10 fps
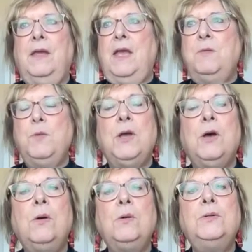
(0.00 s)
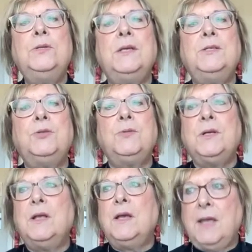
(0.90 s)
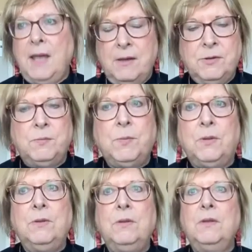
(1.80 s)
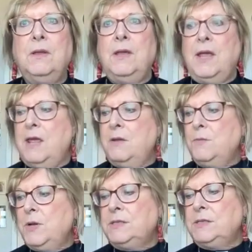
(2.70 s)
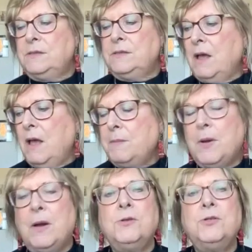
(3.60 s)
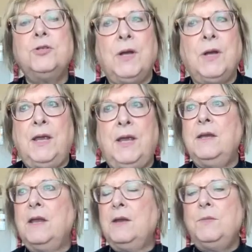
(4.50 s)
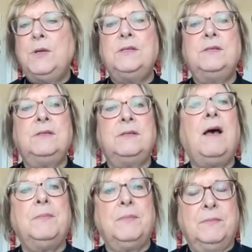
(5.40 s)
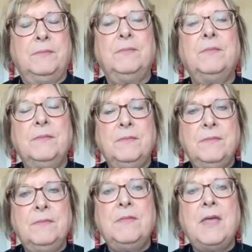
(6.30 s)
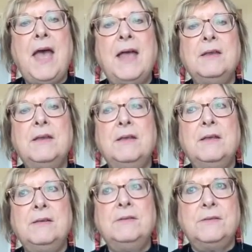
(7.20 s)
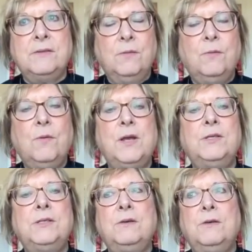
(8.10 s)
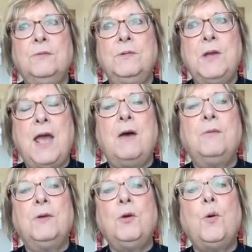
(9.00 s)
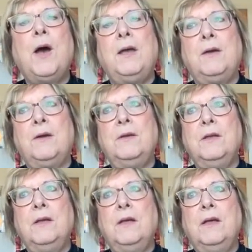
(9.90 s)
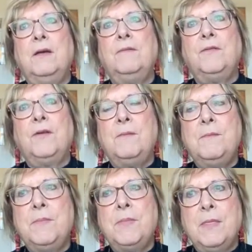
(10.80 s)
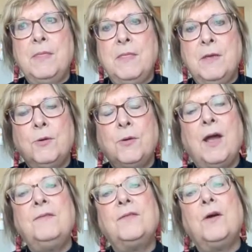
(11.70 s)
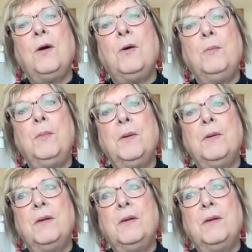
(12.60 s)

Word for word: and we hold Israel accountable, and we stop our trade, and we stop. That is what is now required from the cry for hope